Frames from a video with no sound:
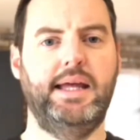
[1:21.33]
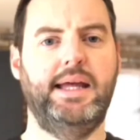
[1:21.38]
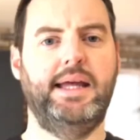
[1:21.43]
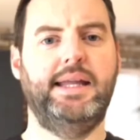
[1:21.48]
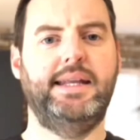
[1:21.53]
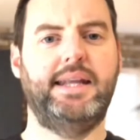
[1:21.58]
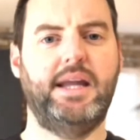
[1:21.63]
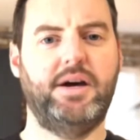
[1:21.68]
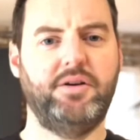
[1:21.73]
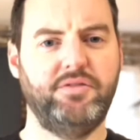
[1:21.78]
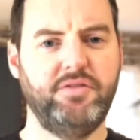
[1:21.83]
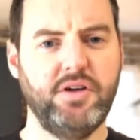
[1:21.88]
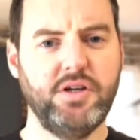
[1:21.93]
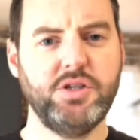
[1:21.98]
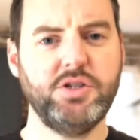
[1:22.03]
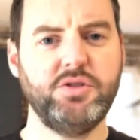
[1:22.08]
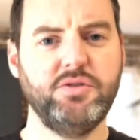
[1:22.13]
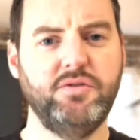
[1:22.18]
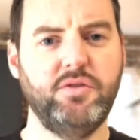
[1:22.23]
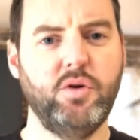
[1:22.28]
Now,
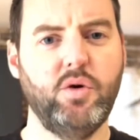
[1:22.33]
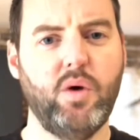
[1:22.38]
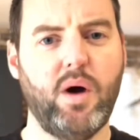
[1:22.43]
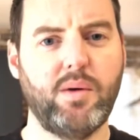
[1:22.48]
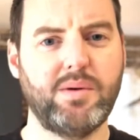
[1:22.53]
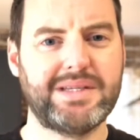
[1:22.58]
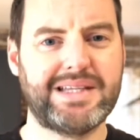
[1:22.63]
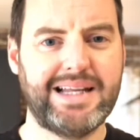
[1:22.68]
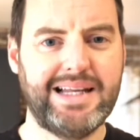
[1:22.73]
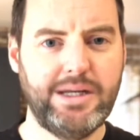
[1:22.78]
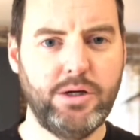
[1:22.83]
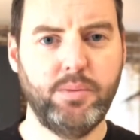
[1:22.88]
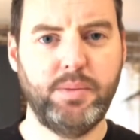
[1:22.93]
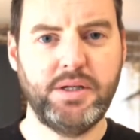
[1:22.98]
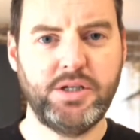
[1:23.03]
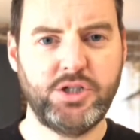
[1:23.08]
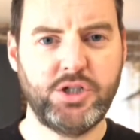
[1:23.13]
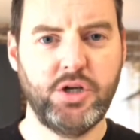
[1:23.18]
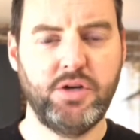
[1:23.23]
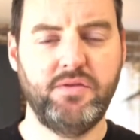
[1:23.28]
first of all, I was a little bit
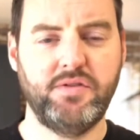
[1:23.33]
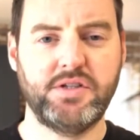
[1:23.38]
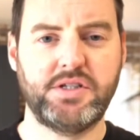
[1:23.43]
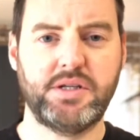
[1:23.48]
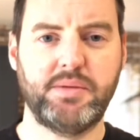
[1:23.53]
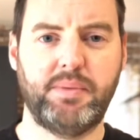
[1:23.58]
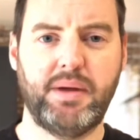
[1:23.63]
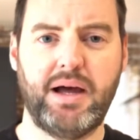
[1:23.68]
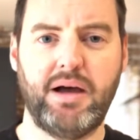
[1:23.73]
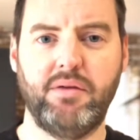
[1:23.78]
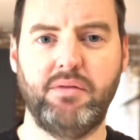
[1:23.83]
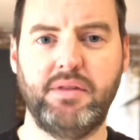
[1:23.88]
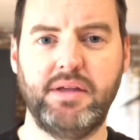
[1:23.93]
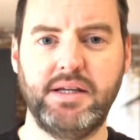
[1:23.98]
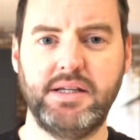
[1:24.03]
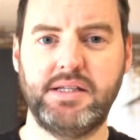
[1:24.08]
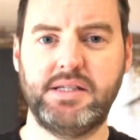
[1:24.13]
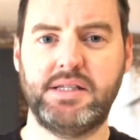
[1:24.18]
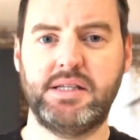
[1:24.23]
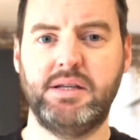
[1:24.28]
dubious about
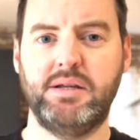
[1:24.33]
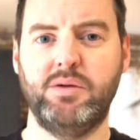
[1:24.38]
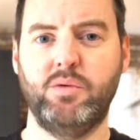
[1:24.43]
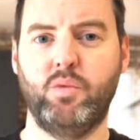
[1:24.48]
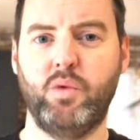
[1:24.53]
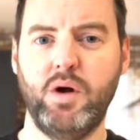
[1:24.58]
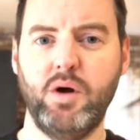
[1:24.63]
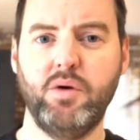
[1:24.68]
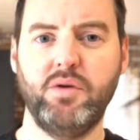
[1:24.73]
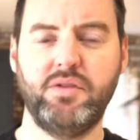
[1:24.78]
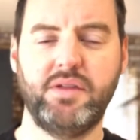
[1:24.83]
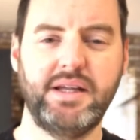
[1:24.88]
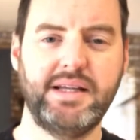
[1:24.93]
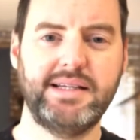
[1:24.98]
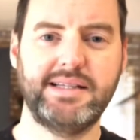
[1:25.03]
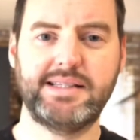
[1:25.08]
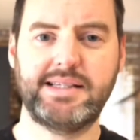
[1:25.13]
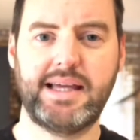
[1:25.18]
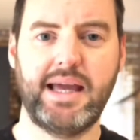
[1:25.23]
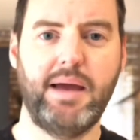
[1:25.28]
this. Will
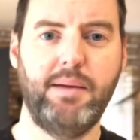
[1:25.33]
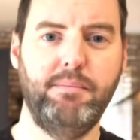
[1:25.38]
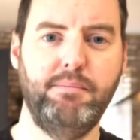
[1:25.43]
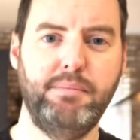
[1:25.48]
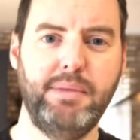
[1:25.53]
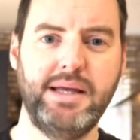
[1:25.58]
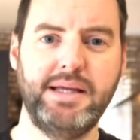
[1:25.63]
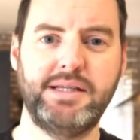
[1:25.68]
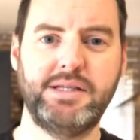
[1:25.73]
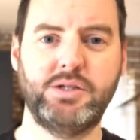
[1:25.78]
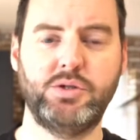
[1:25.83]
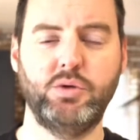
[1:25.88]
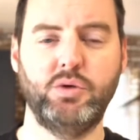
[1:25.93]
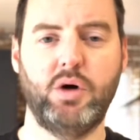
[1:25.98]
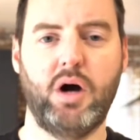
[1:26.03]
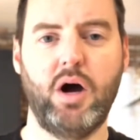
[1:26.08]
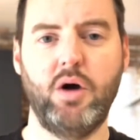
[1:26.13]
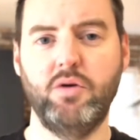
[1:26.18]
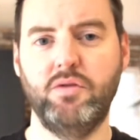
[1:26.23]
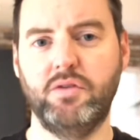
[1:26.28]
things get missed or
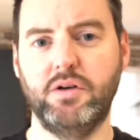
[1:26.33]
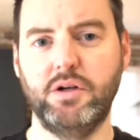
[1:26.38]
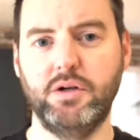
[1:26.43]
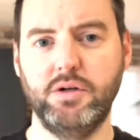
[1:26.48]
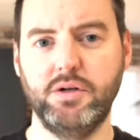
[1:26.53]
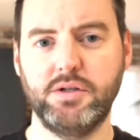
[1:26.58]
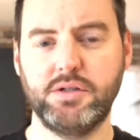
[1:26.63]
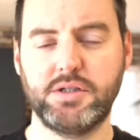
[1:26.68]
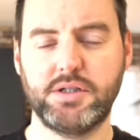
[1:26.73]
overlooked?